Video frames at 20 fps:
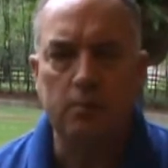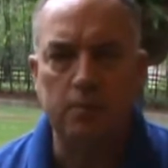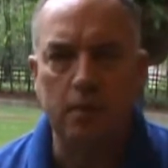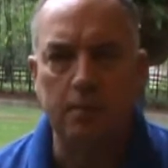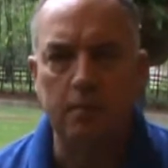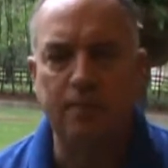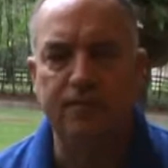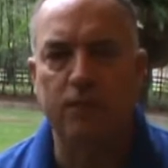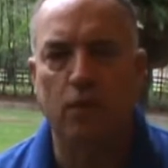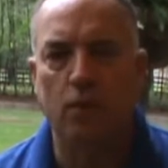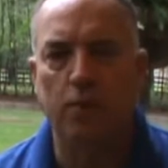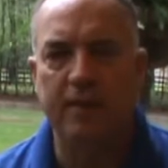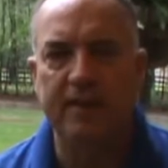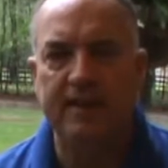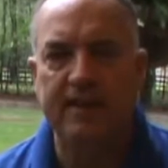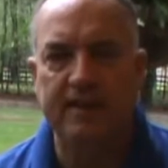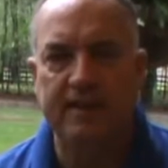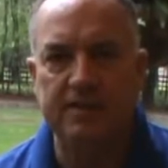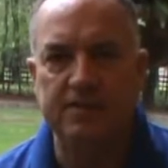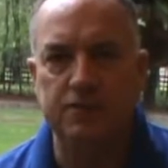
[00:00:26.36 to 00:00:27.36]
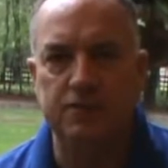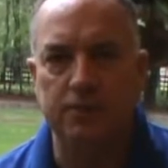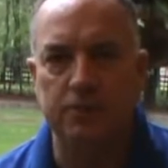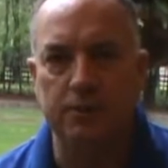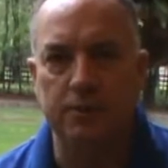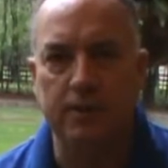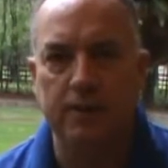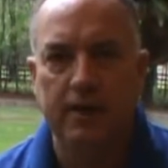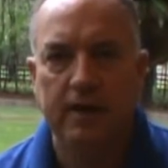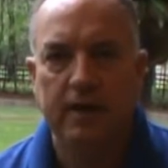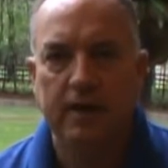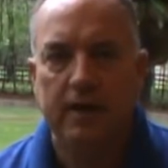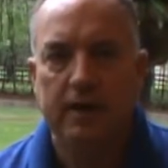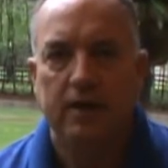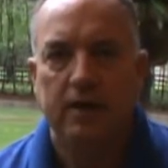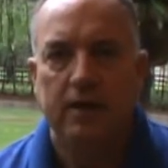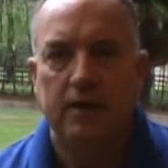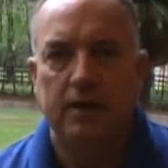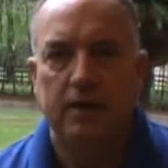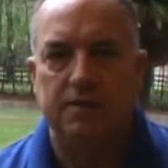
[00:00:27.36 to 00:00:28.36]
But before we get into
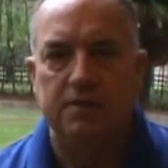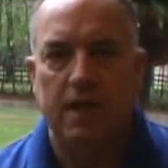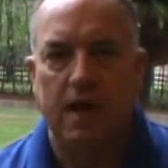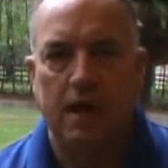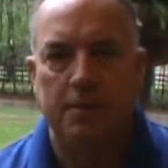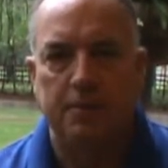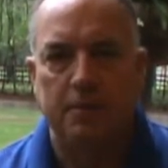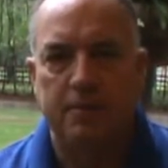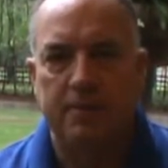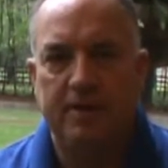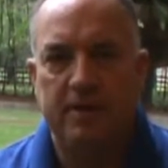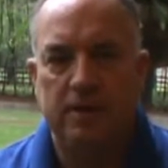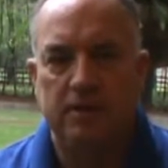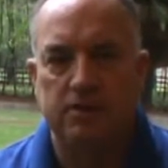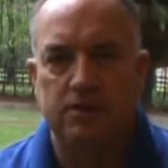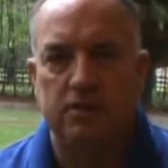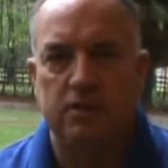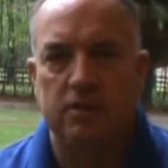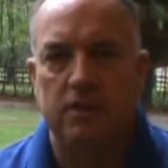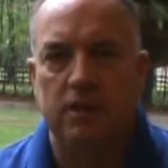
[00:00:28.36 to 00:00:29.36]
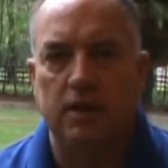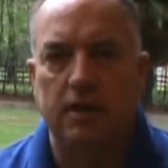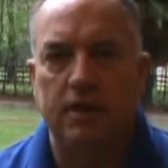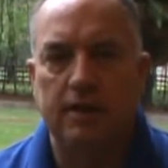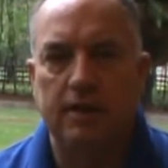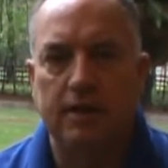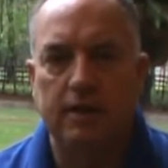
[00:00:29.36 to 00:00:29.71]
timing belts and